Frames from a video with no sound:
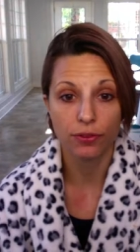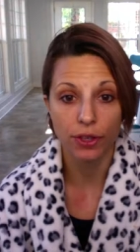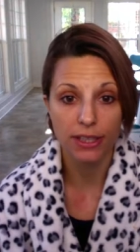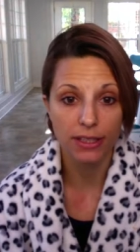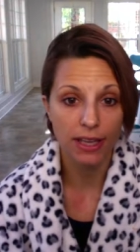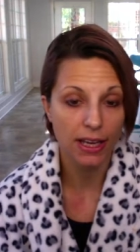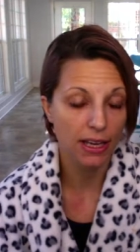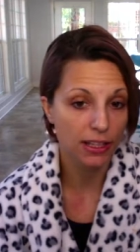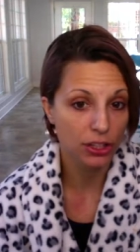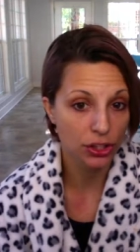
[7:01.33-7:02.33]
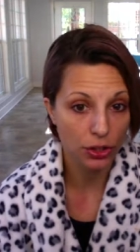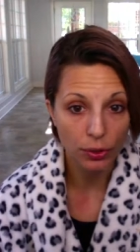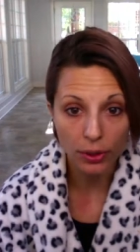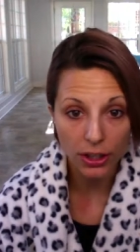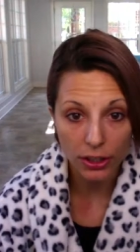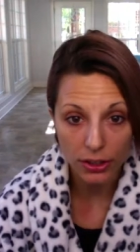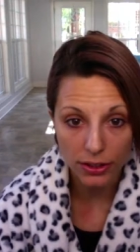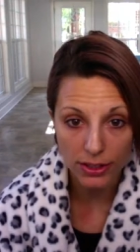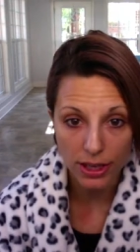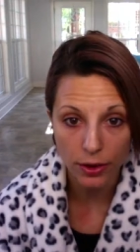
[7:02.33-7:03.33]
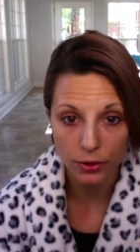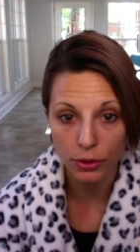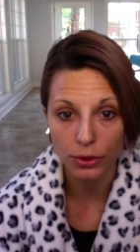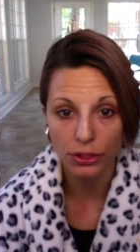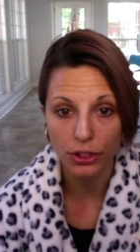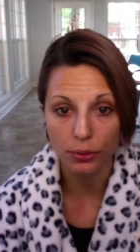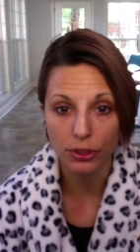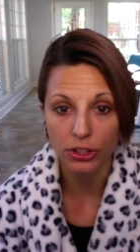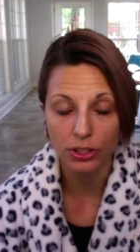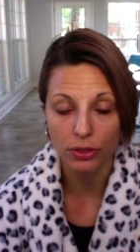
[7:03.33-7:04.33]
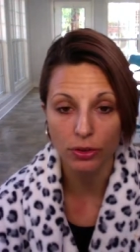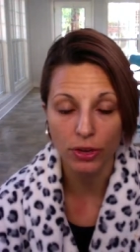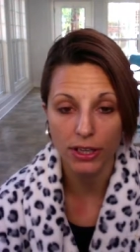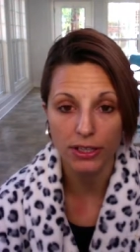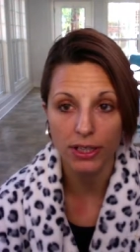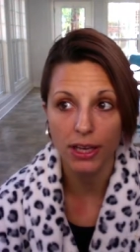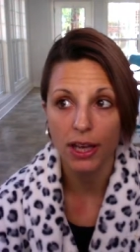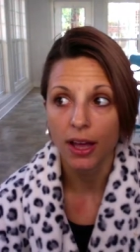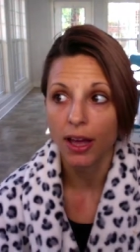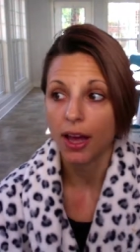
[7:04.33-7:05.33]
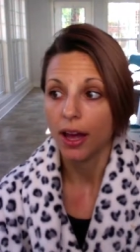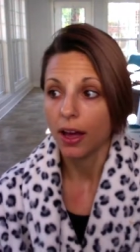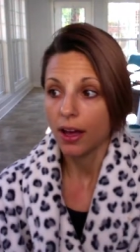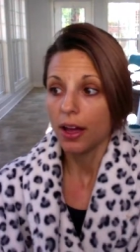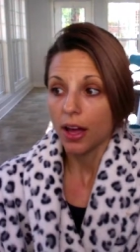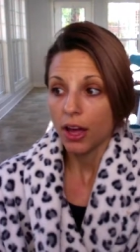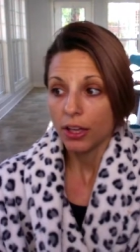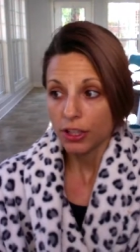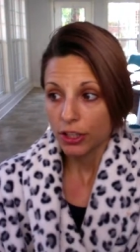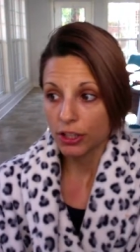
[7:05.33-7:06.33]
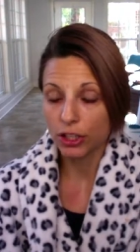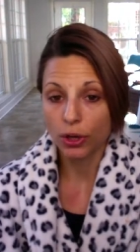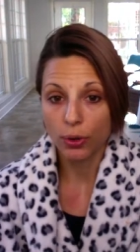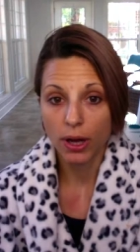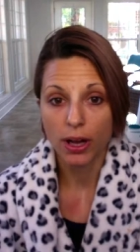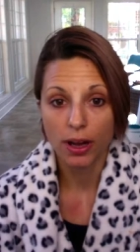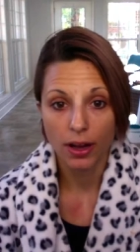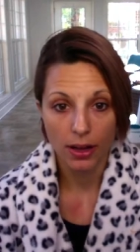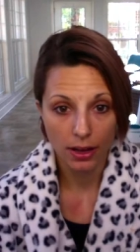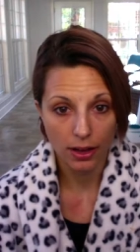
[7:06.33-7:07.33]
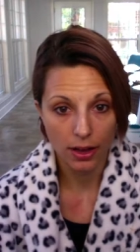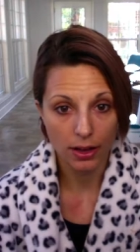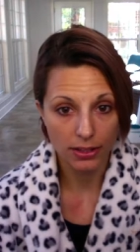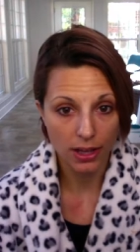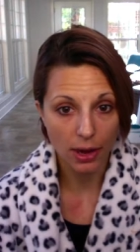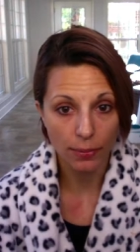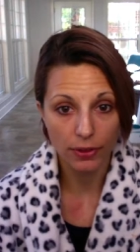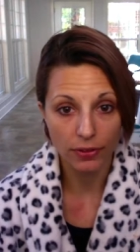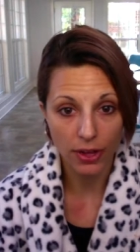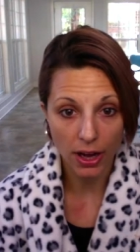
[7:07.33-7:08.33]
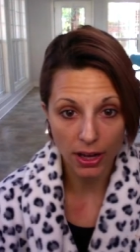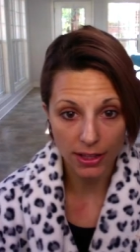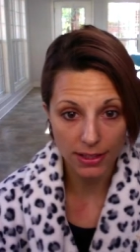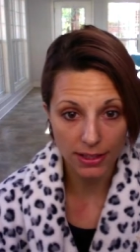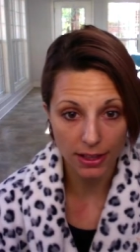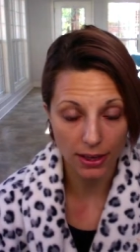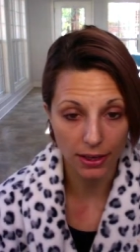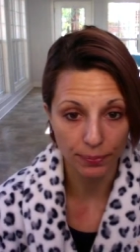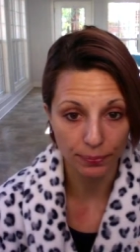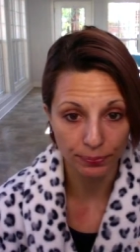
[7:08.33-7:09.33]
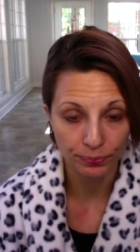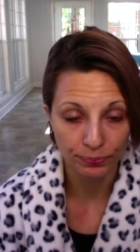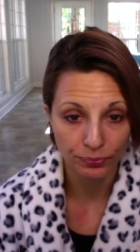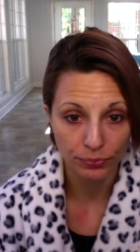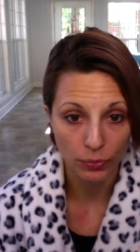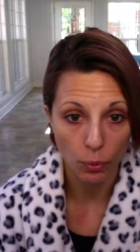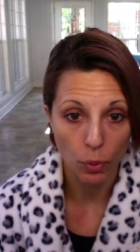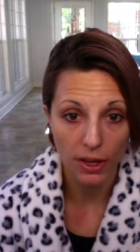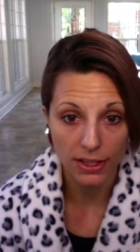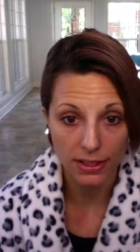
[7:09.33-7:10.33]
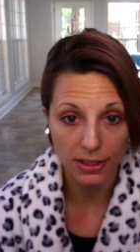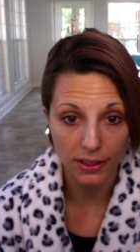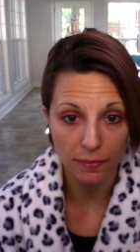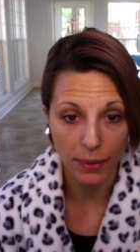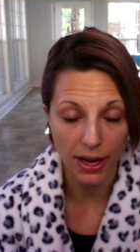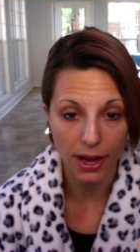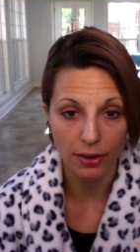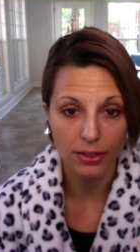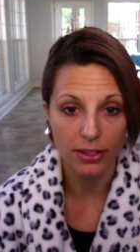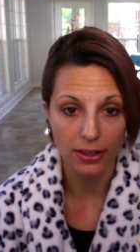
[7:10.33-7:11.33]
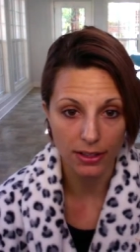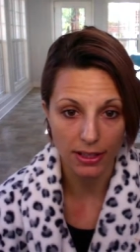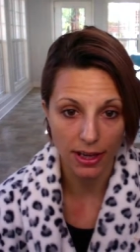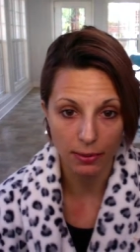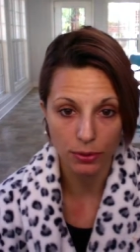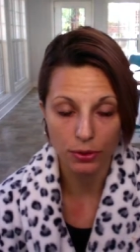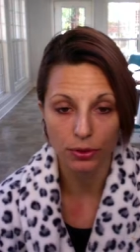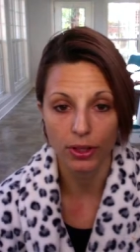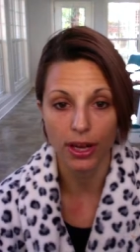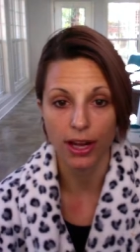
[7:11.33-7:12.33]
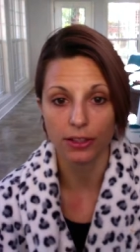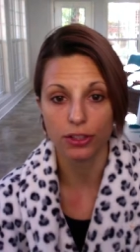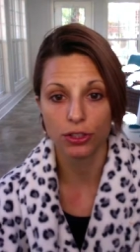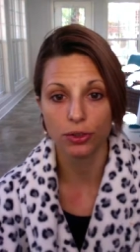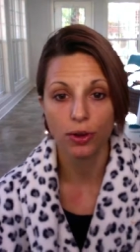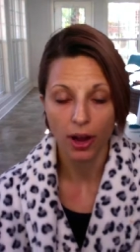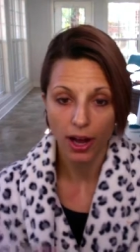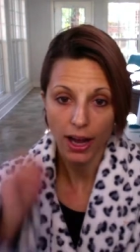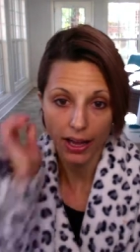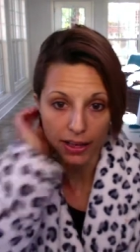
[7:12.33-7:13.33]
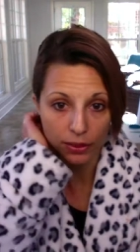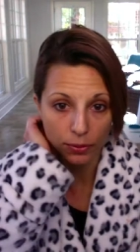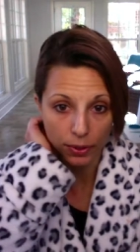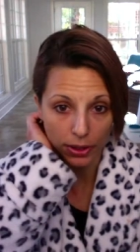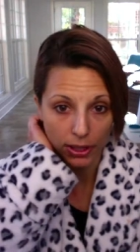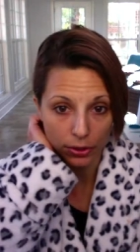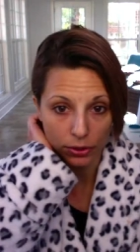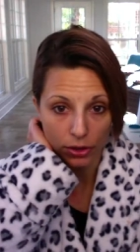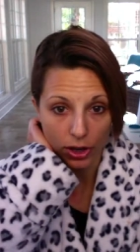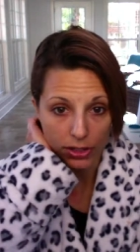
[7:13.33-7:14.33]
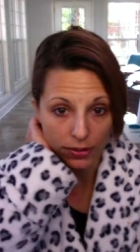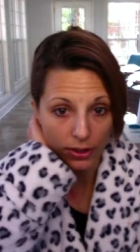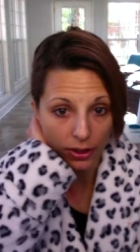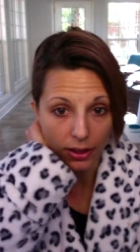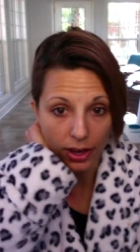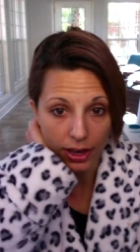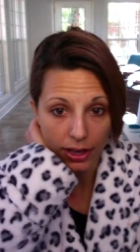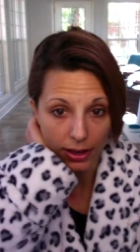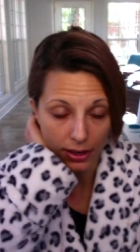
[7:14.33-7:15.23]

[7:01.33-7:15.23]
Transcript: freezing and it snowed here in South Georgia, which is crazy. So on top of not wanting to leave my house unless I absolutely had to, I didn't really go to CrossFit a lot.